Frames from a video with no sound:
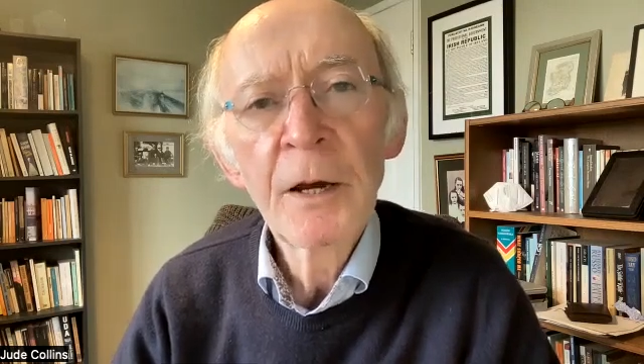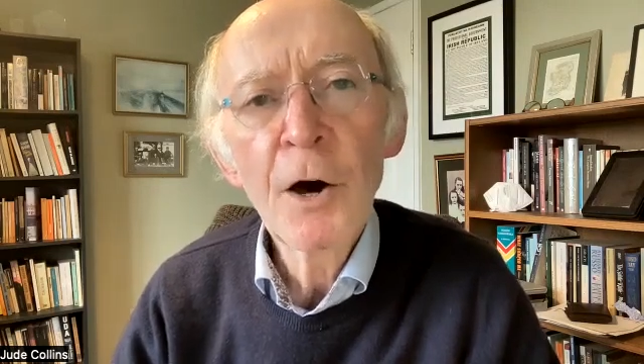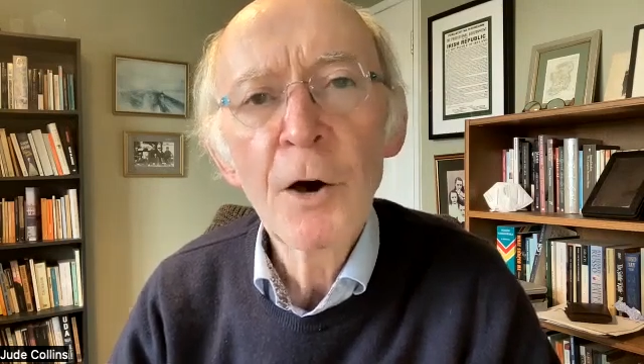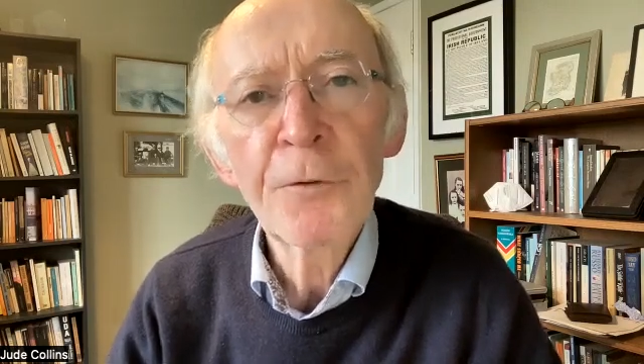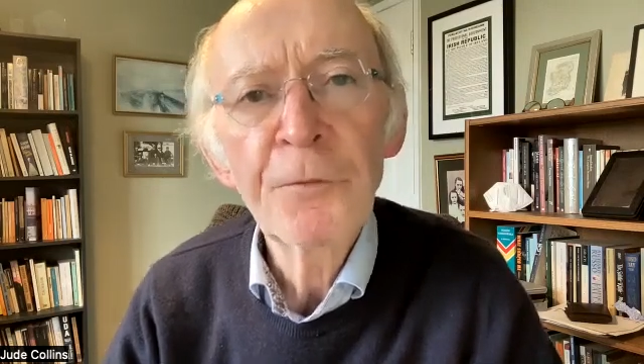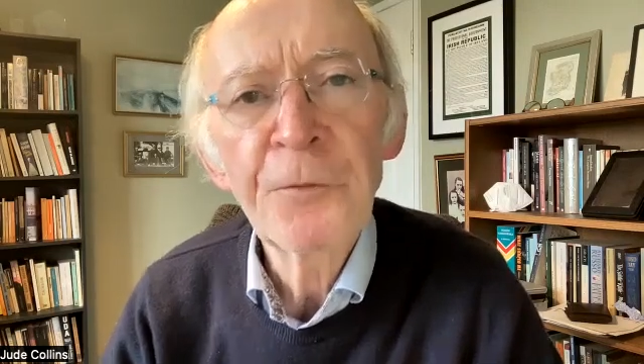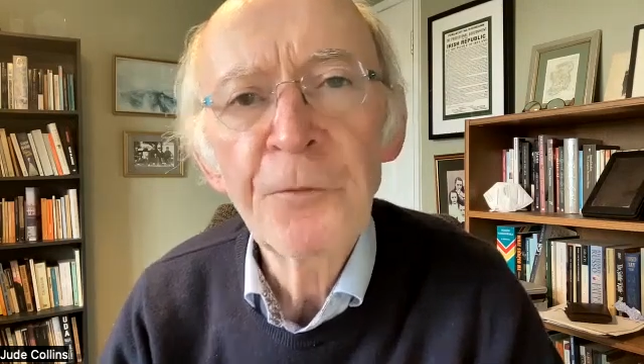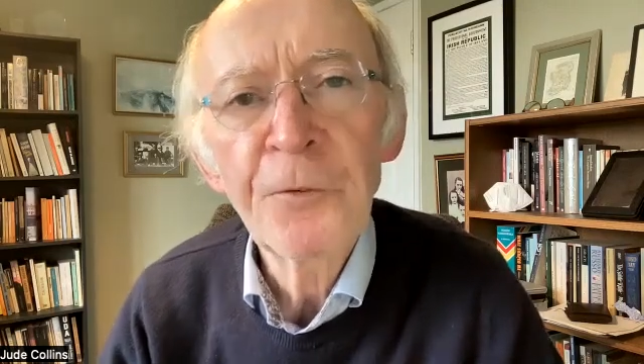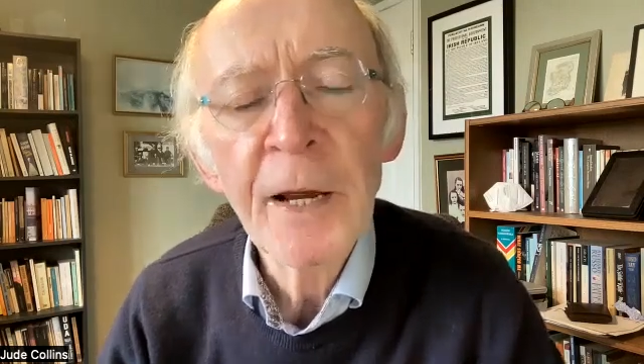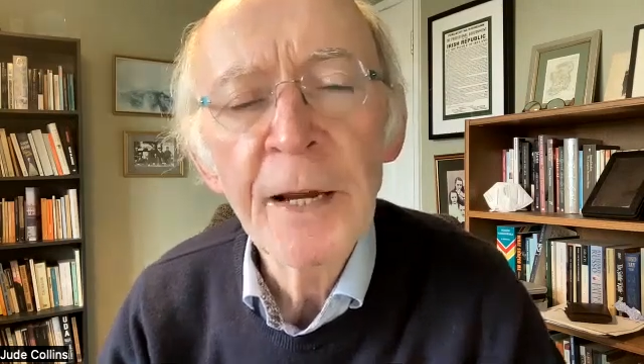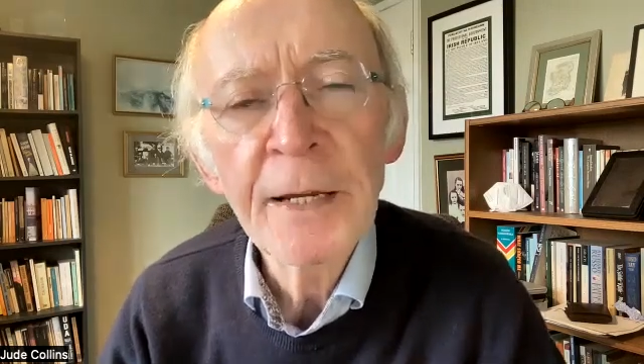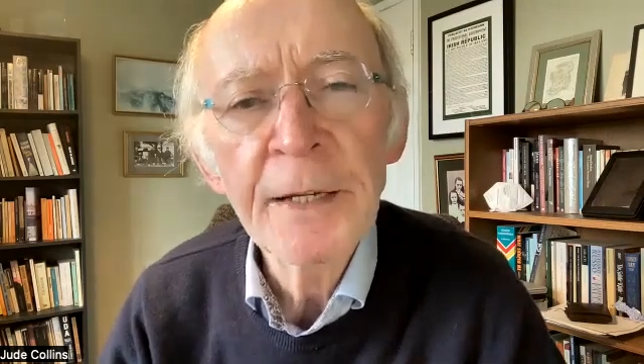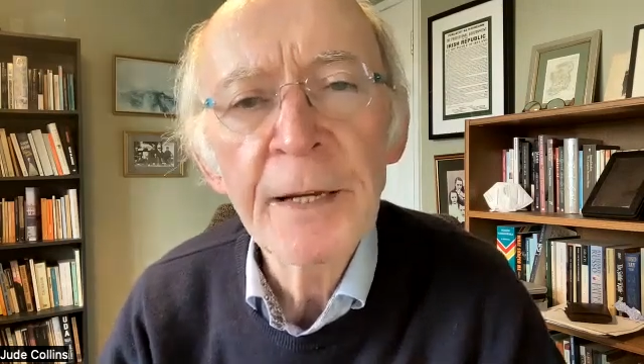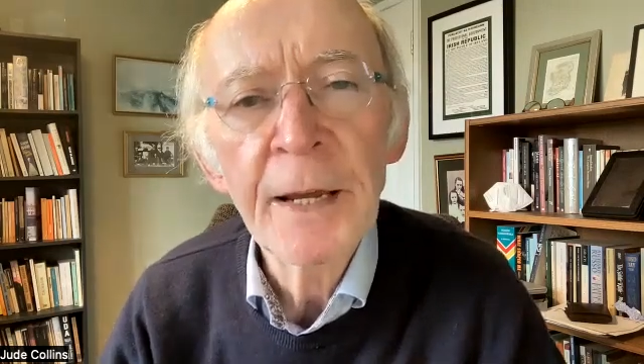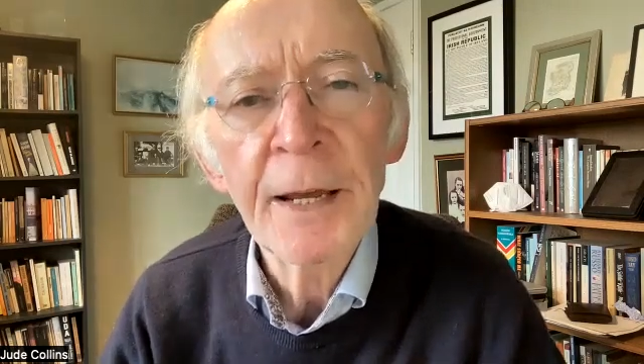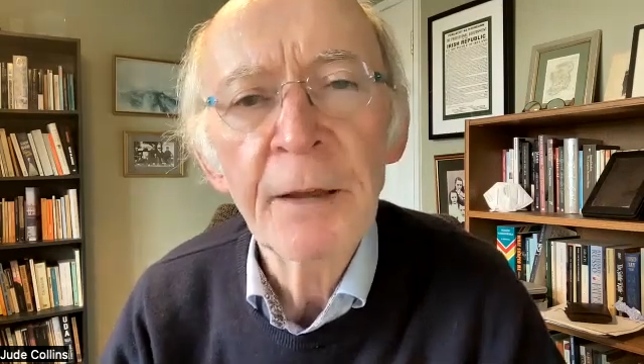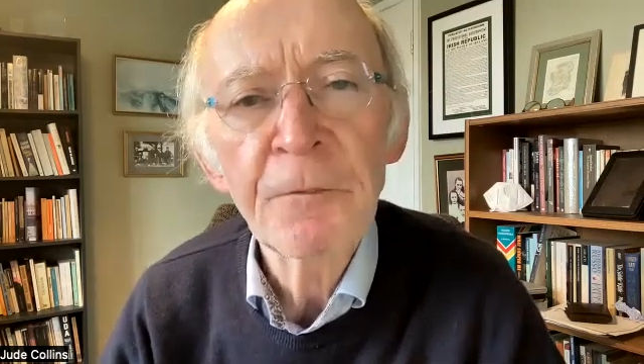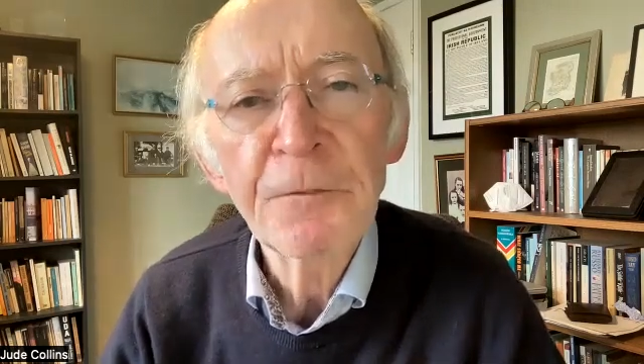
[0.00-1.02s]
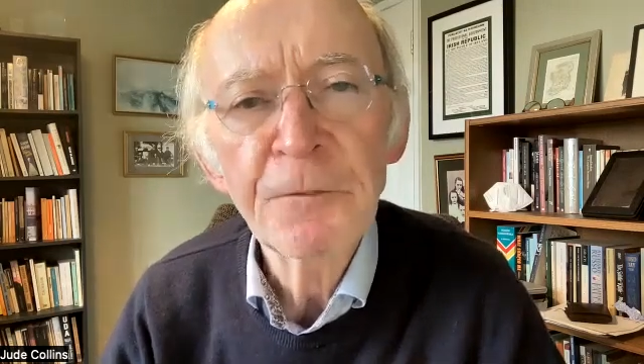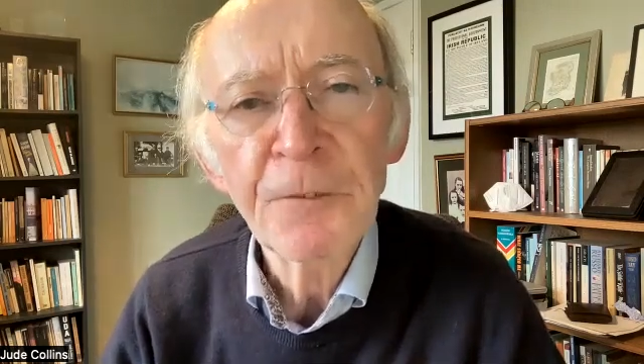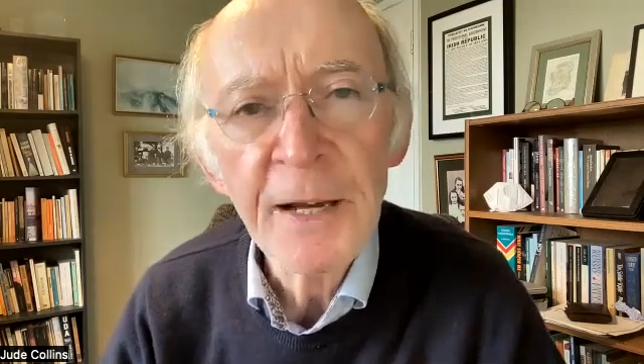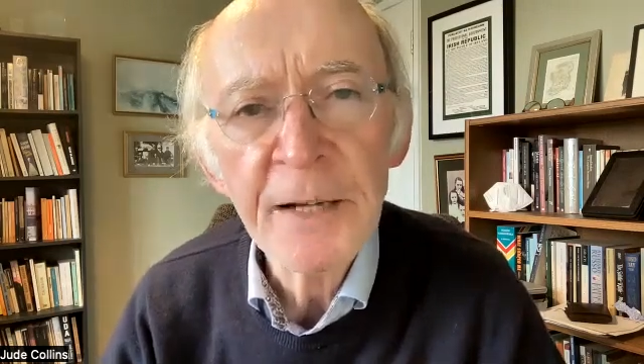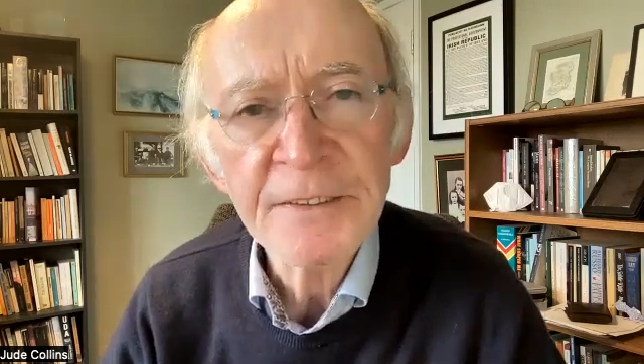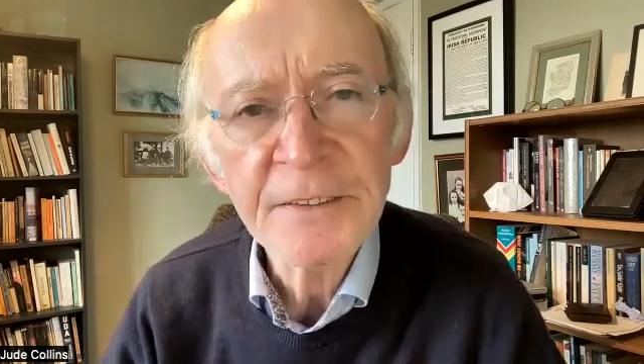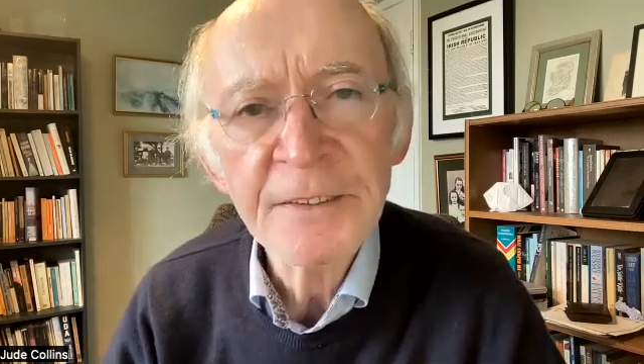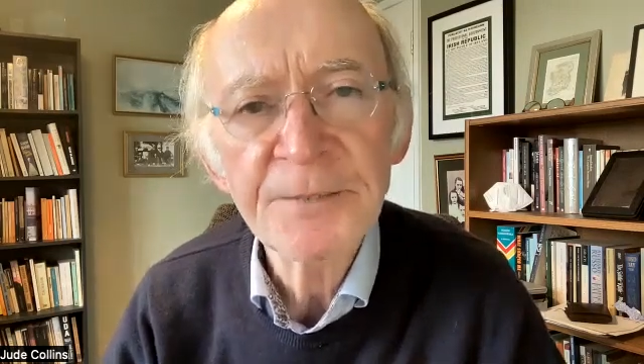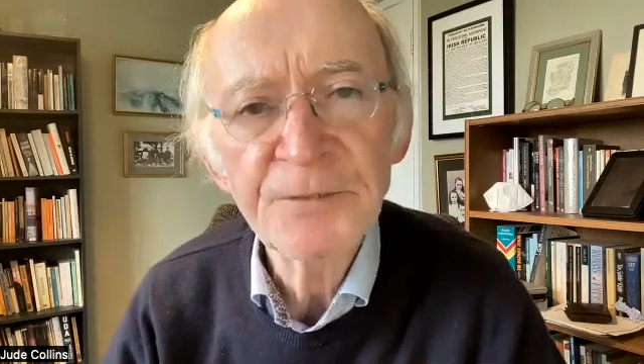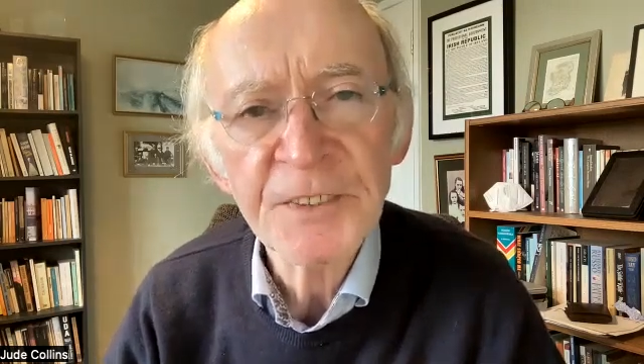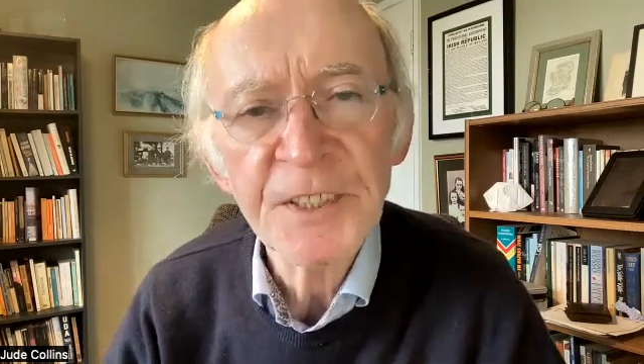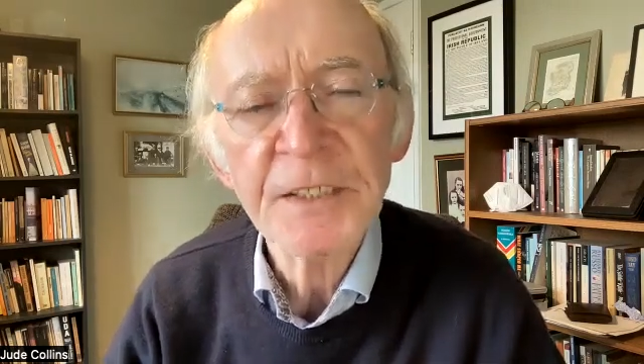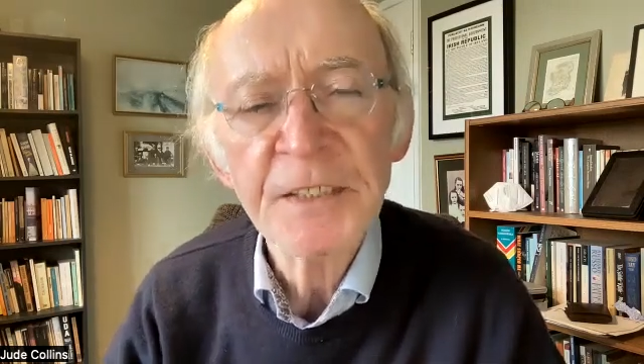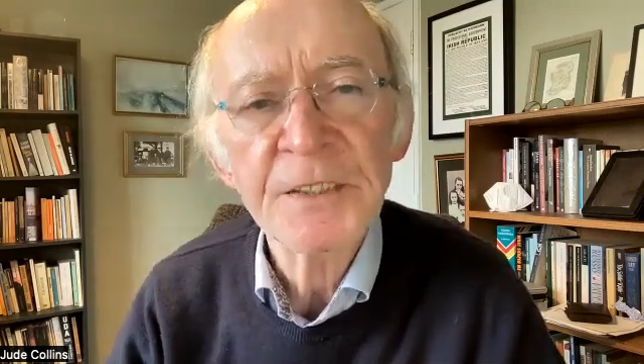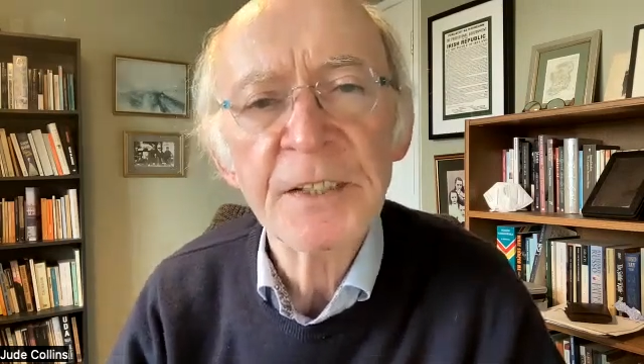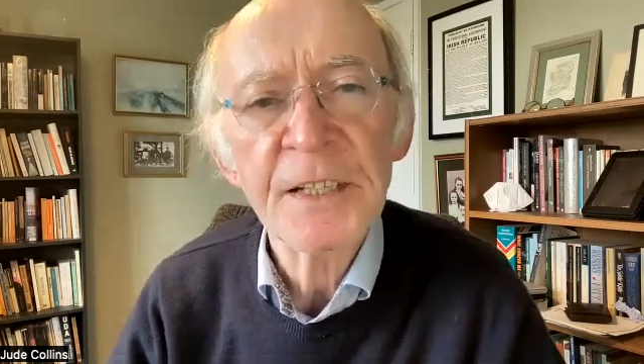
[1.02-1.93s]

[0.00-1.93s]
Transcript: on Friday, 6